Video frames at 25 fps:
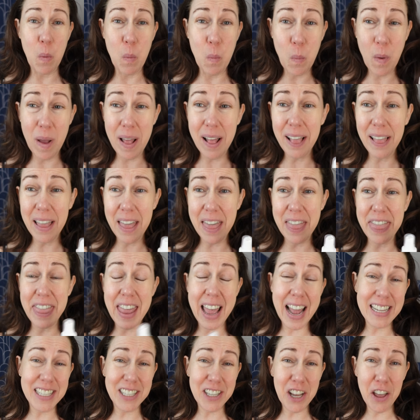Well,
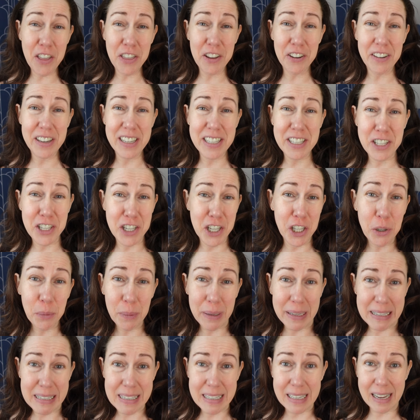that's all there is to
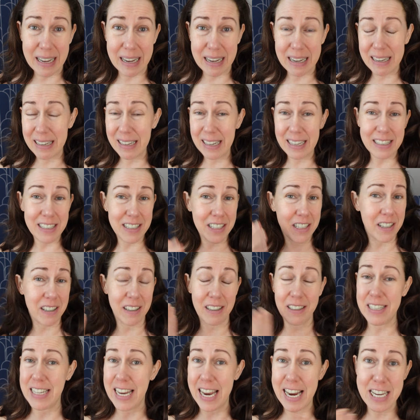it. Uh, it's
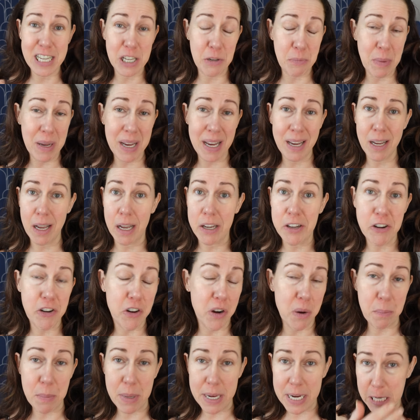It takes me under
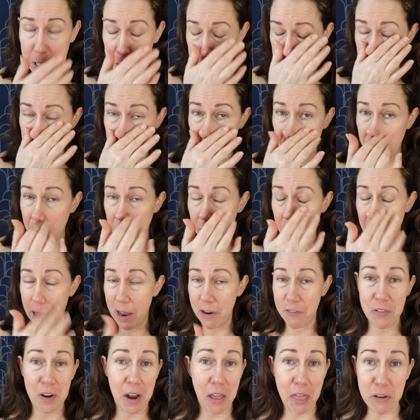a minute
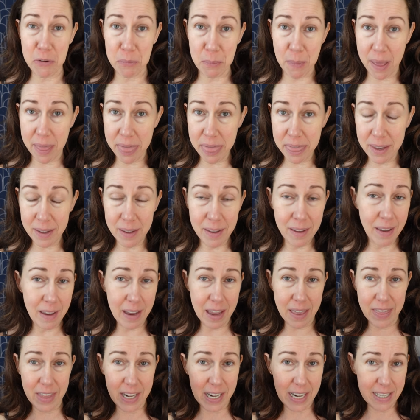every other month
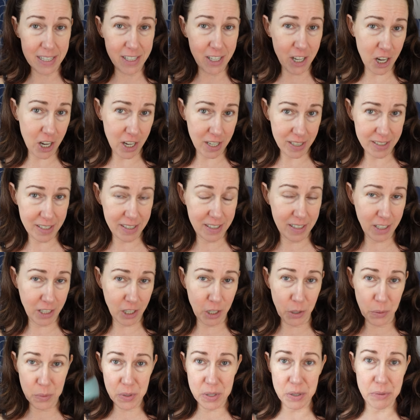and then I toss the
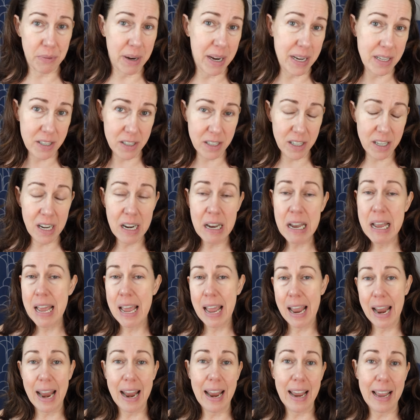used razor
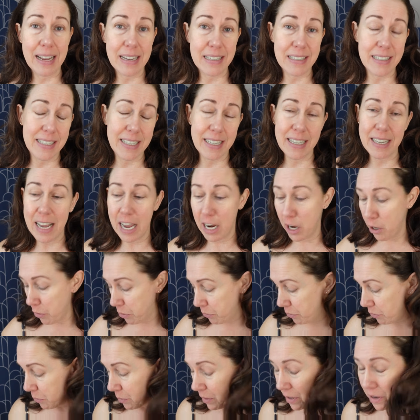and uh, I go
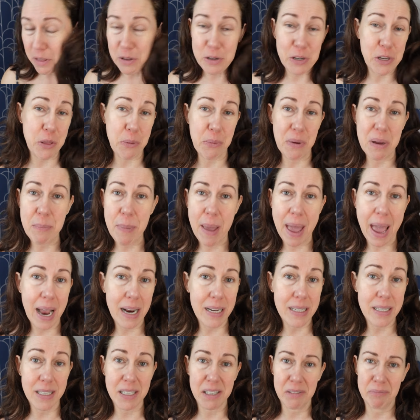through one of those three
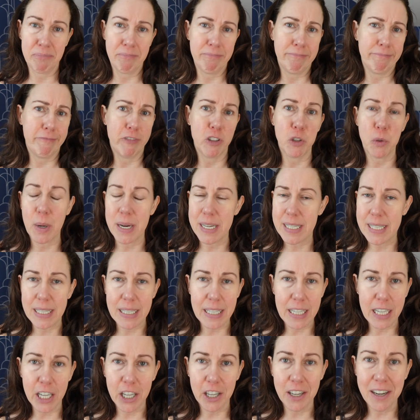packs twice a
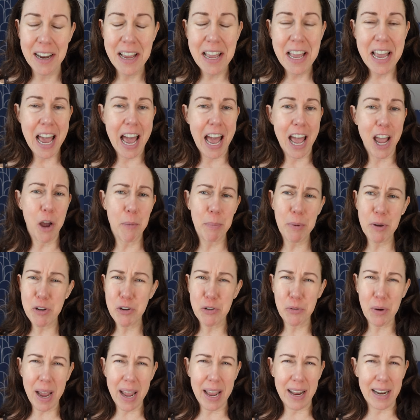year. I hope you
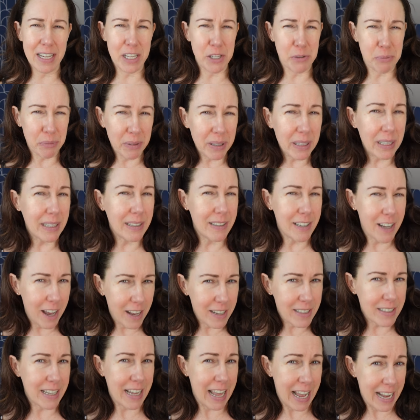try it. It's really
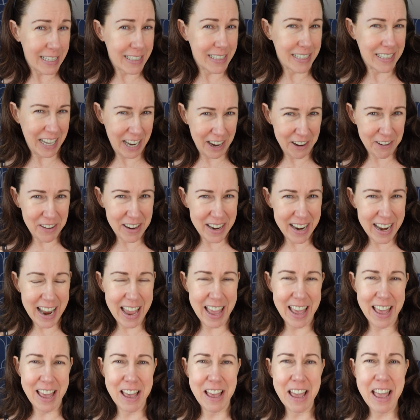not that scary.
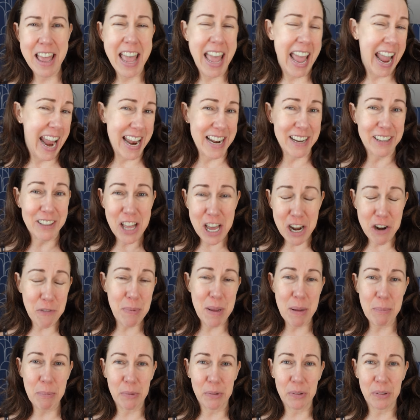Uh, and a lot of
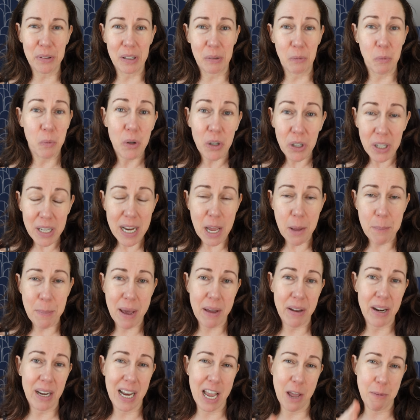people worry
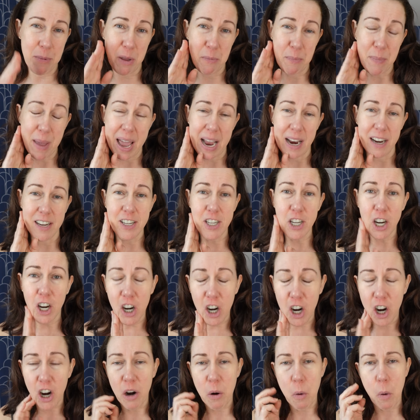about it coming back
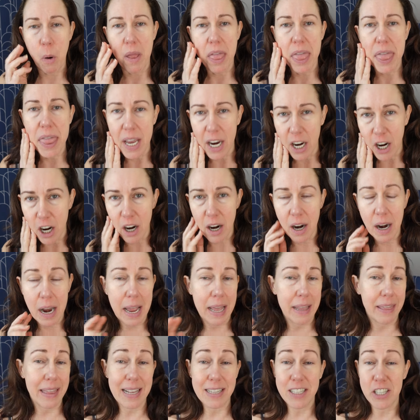darker or thicker,
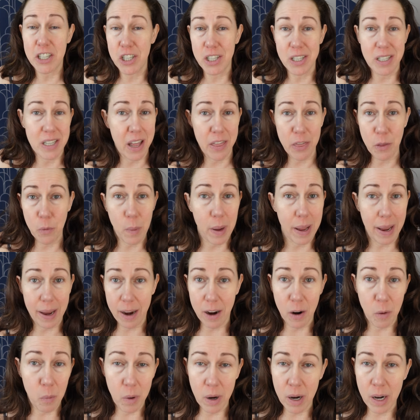and that's just not the way
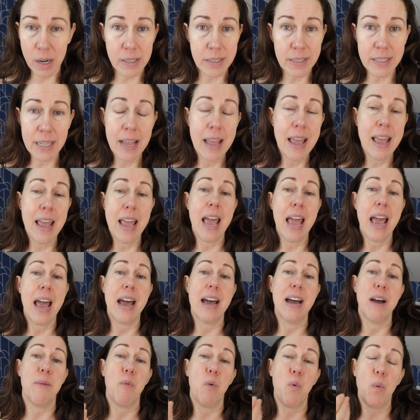hair works.
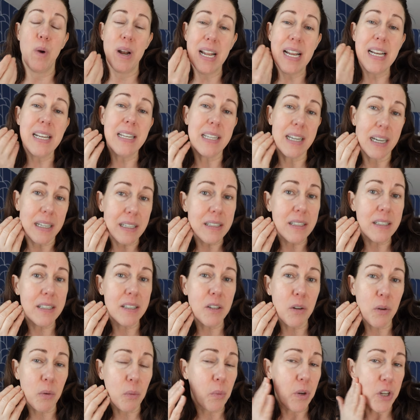Um, when it does,
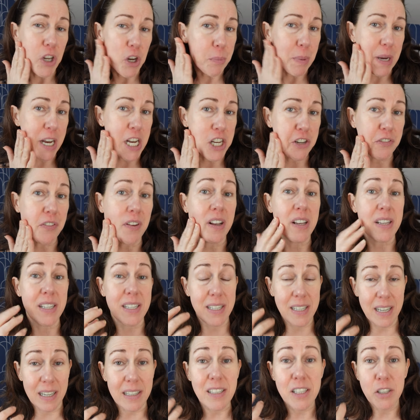when your peach fuzz
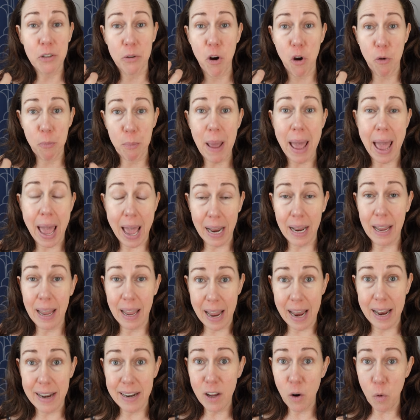does grow back,
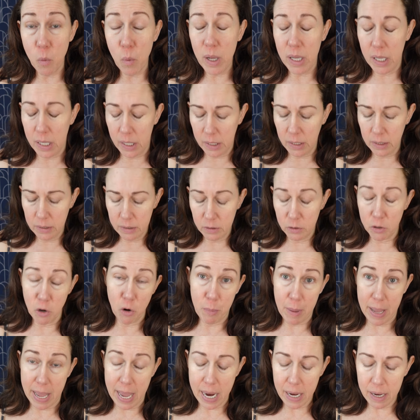and it will grow
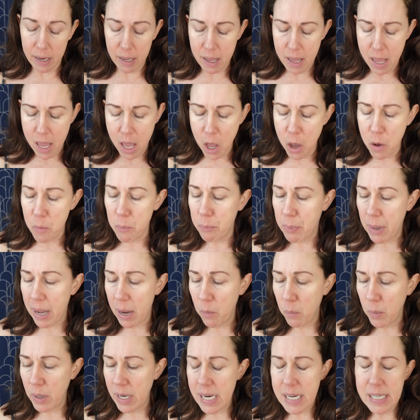back,
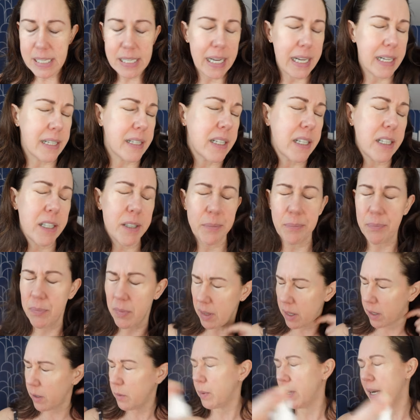but when it does,
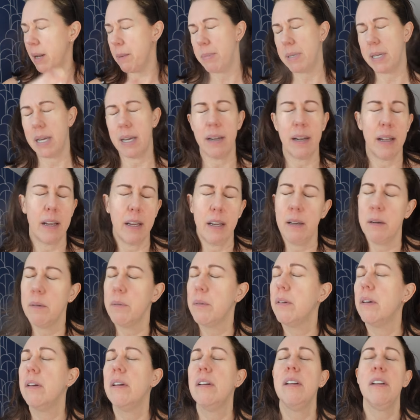when I'm done, I
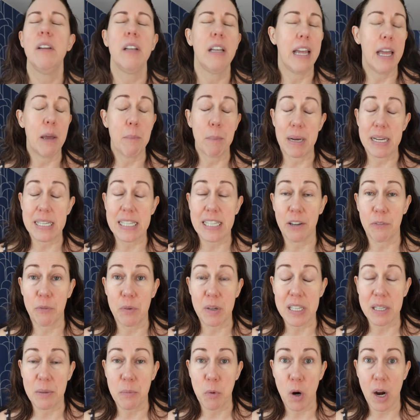hit myself
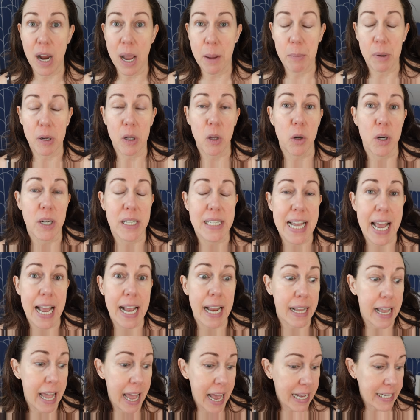with some more hypochlorous
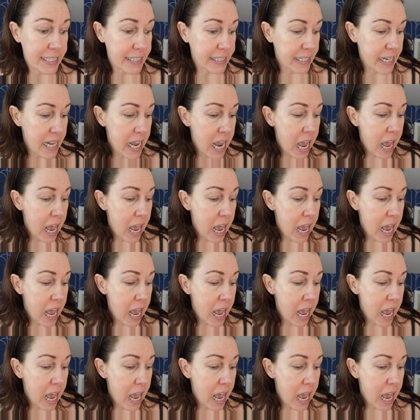acid.